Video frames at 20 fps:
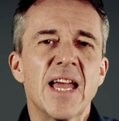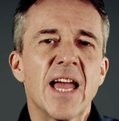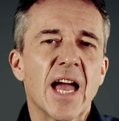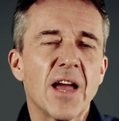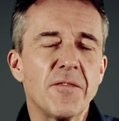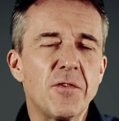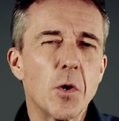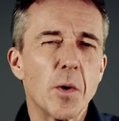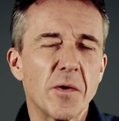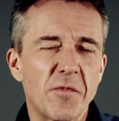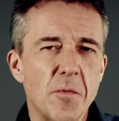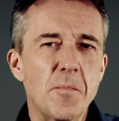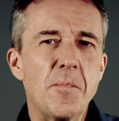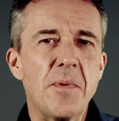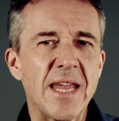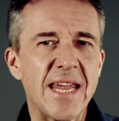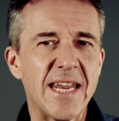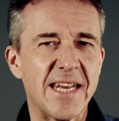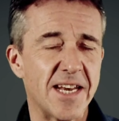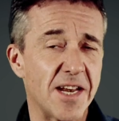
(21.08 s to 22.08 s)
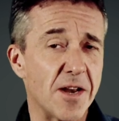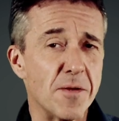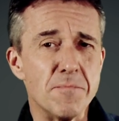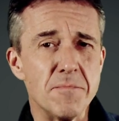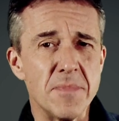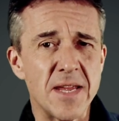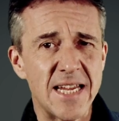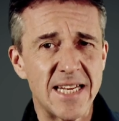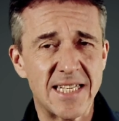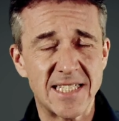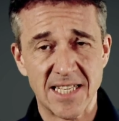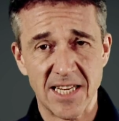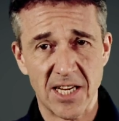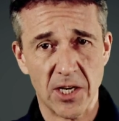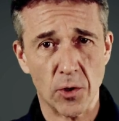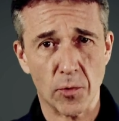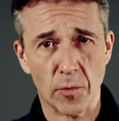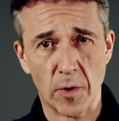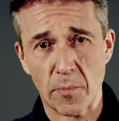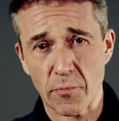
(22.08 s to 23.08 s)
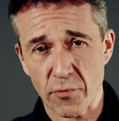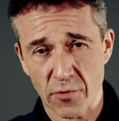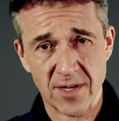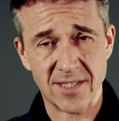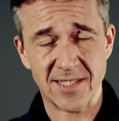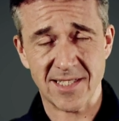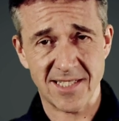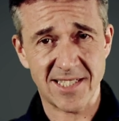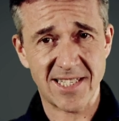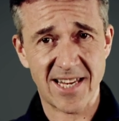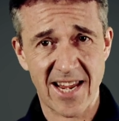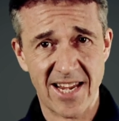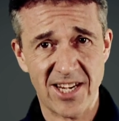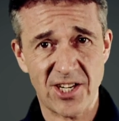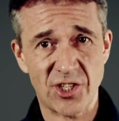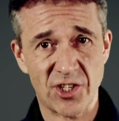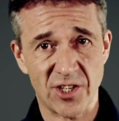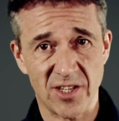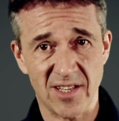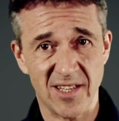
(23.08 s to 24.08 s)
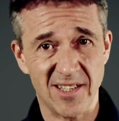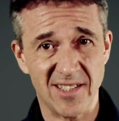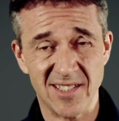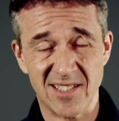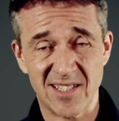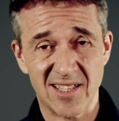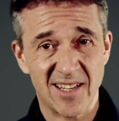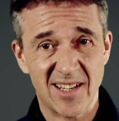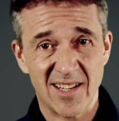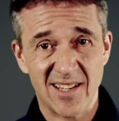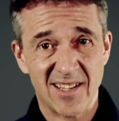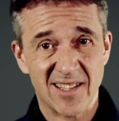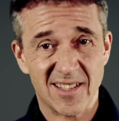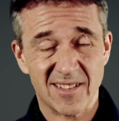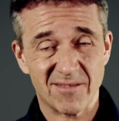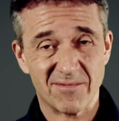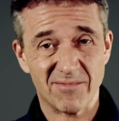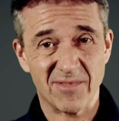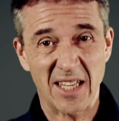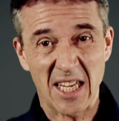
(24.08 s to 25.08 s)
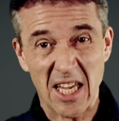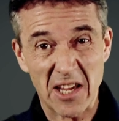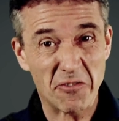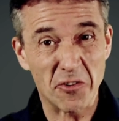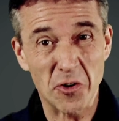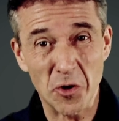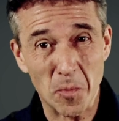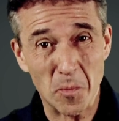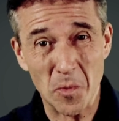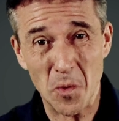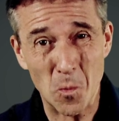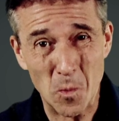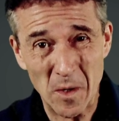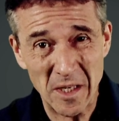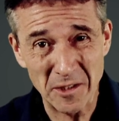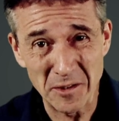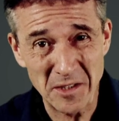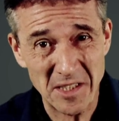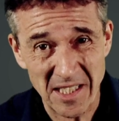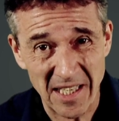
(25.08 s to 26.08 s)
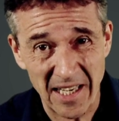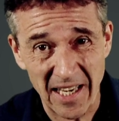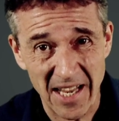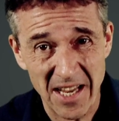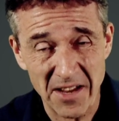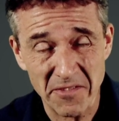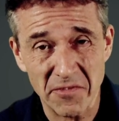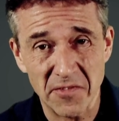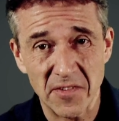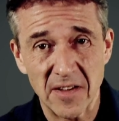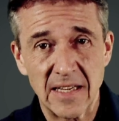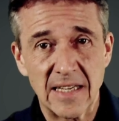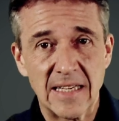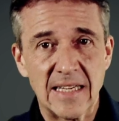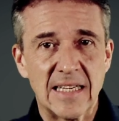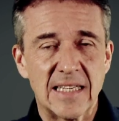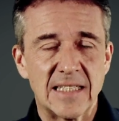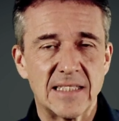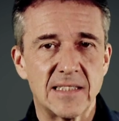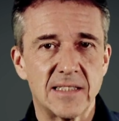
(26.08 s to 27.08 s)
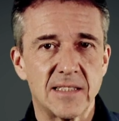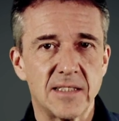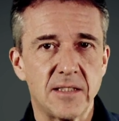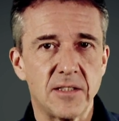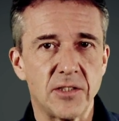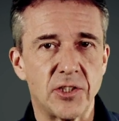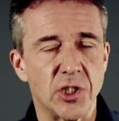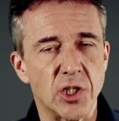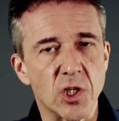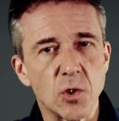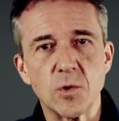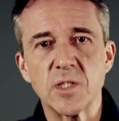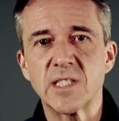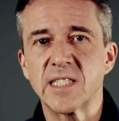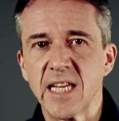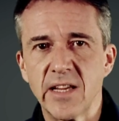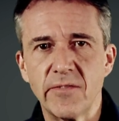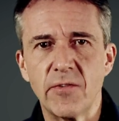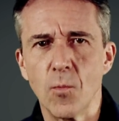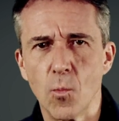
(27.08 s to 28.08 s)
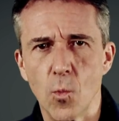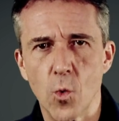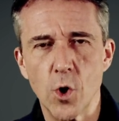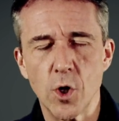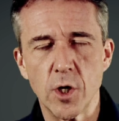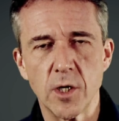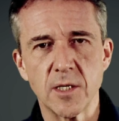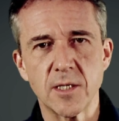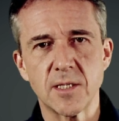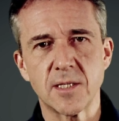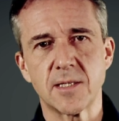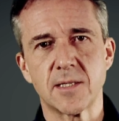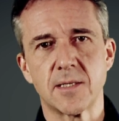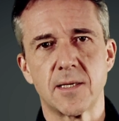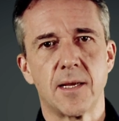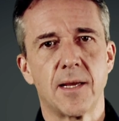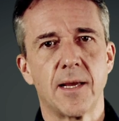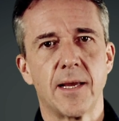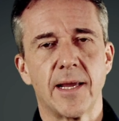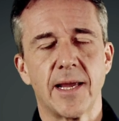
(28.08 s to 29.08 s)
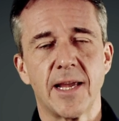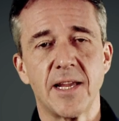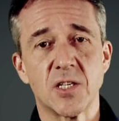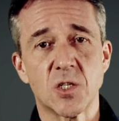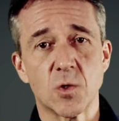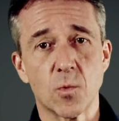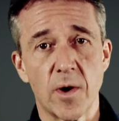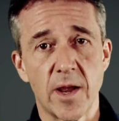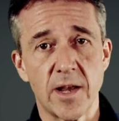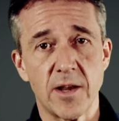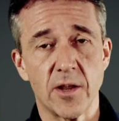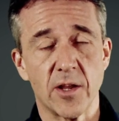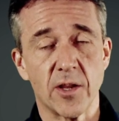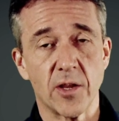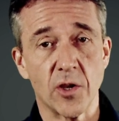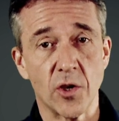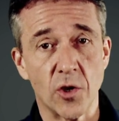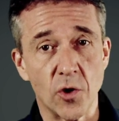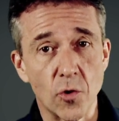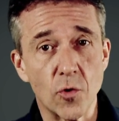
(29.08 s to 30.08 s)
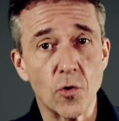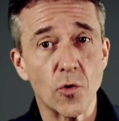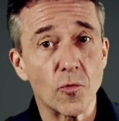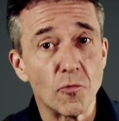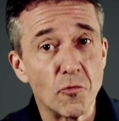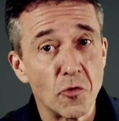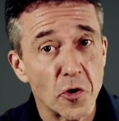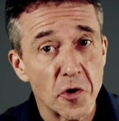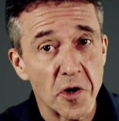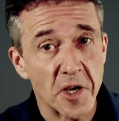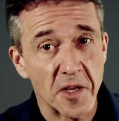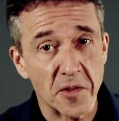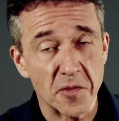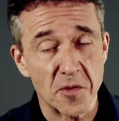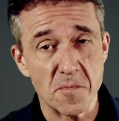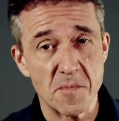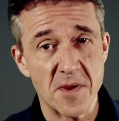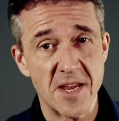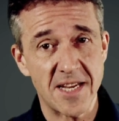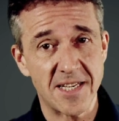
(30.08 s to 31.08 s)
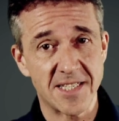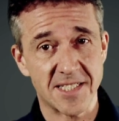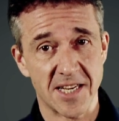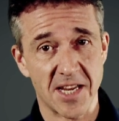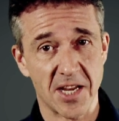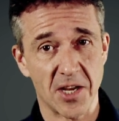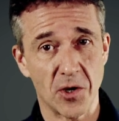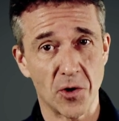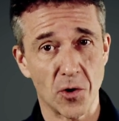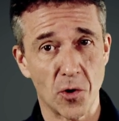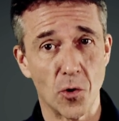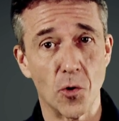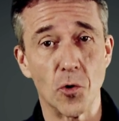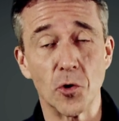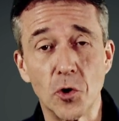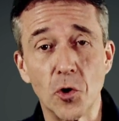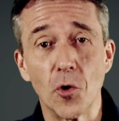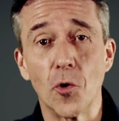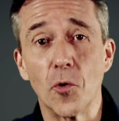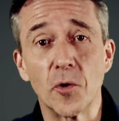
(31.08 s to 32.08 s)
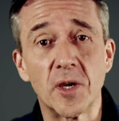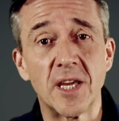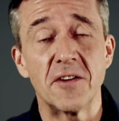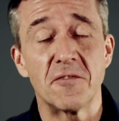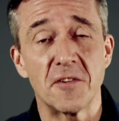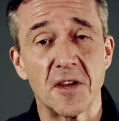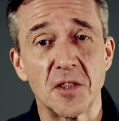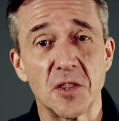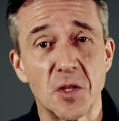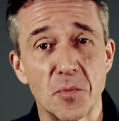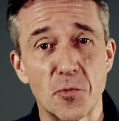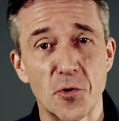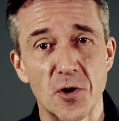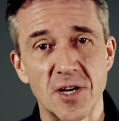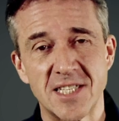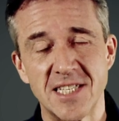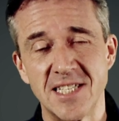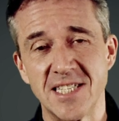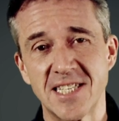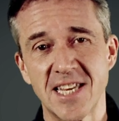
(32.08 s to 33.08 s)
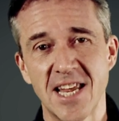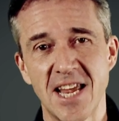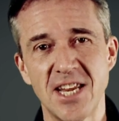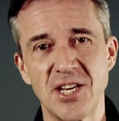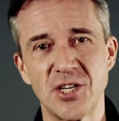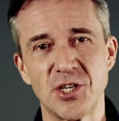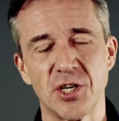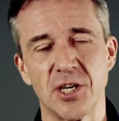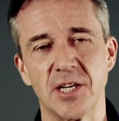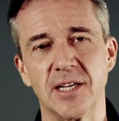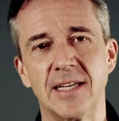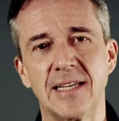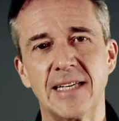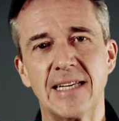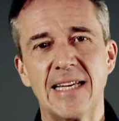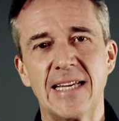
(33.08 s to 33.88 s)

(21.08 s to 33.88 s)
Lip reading: Have you ever been in a meeting or a presentation and given up the will to live? Do you know what's even worse? It's when you're running the meeting or you're giving the presentation.